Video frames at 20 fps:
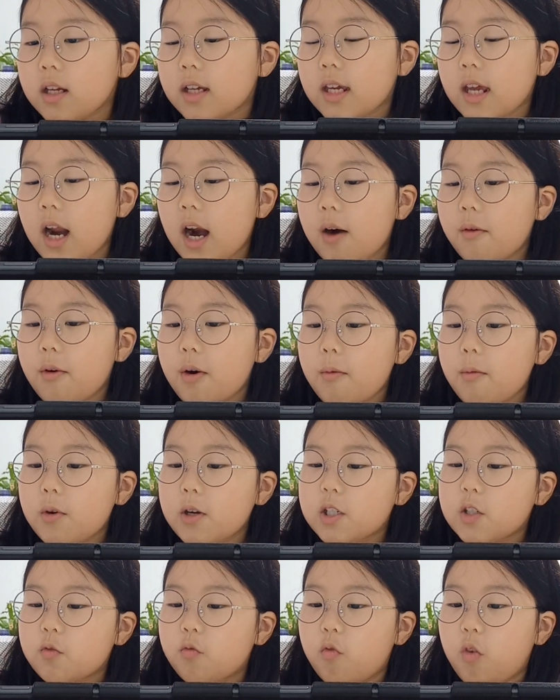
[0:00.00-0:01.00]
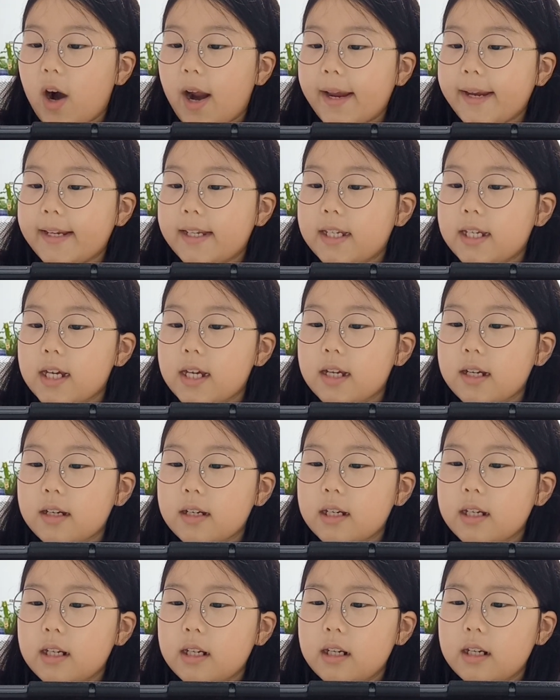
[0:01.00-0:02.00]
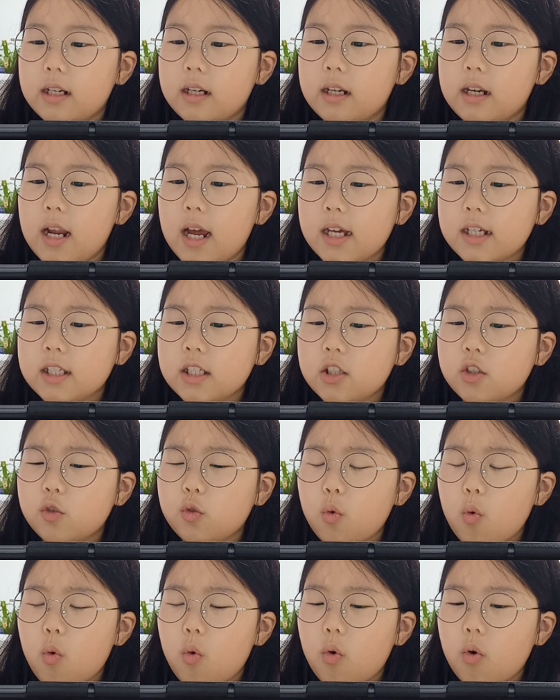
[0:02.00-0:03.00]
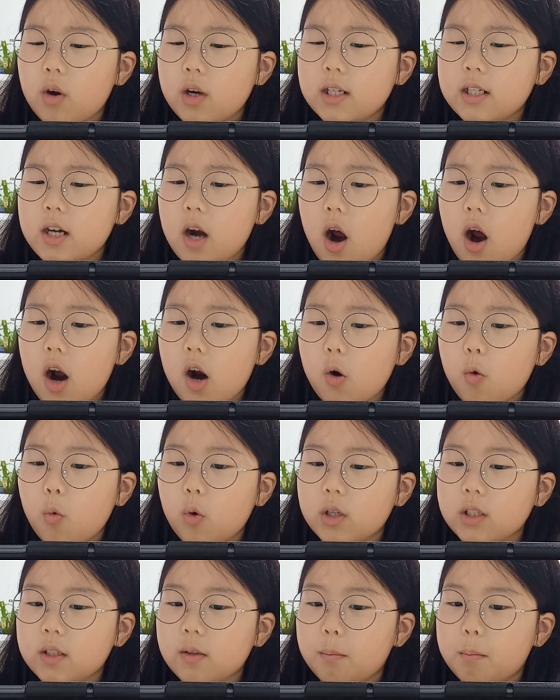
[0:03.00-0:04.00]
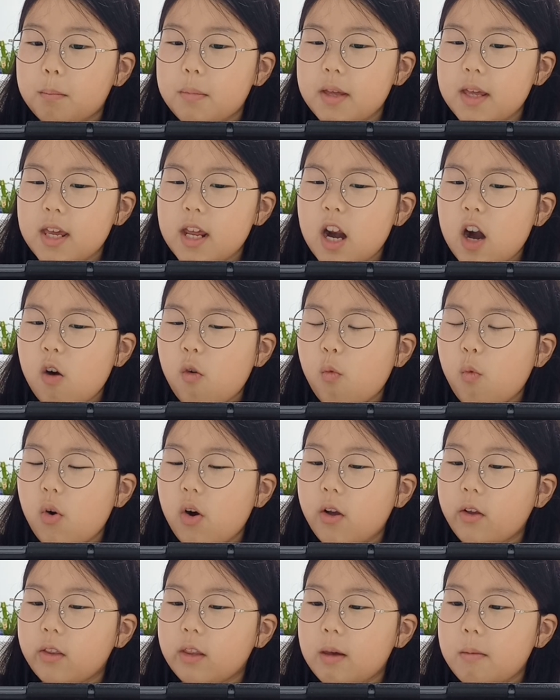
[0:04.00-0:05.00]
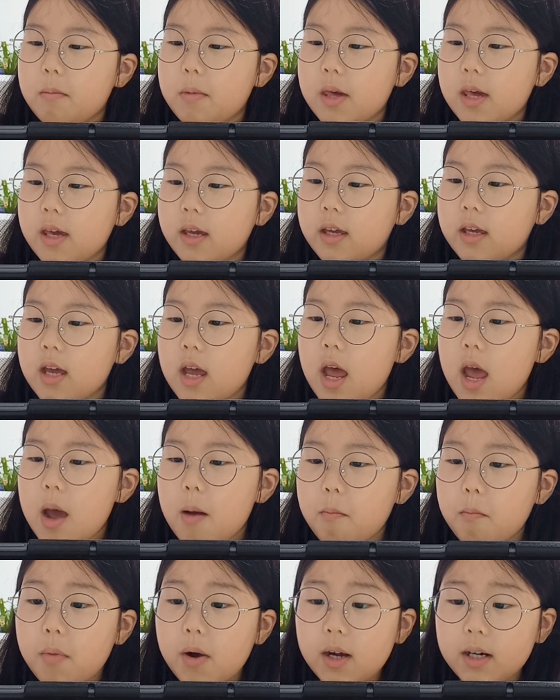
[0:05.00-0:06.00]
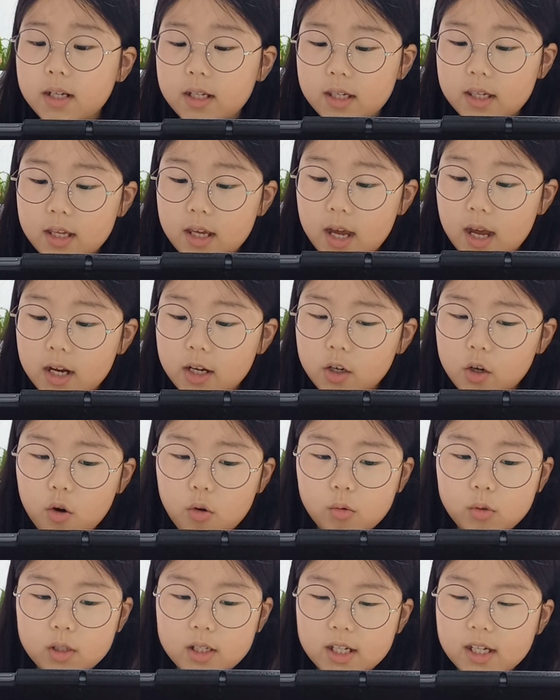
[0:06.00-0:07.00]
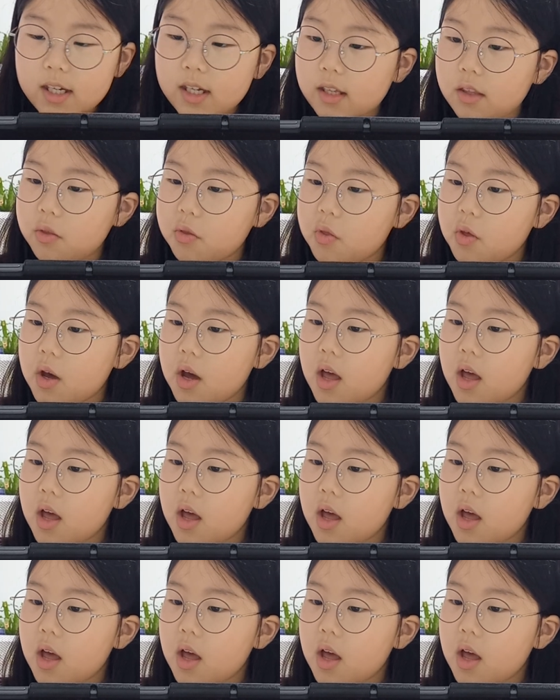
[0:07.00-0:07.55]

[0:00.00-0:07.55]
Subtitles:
Kara was right. Next door dog was a big, really big, but he had no teeth.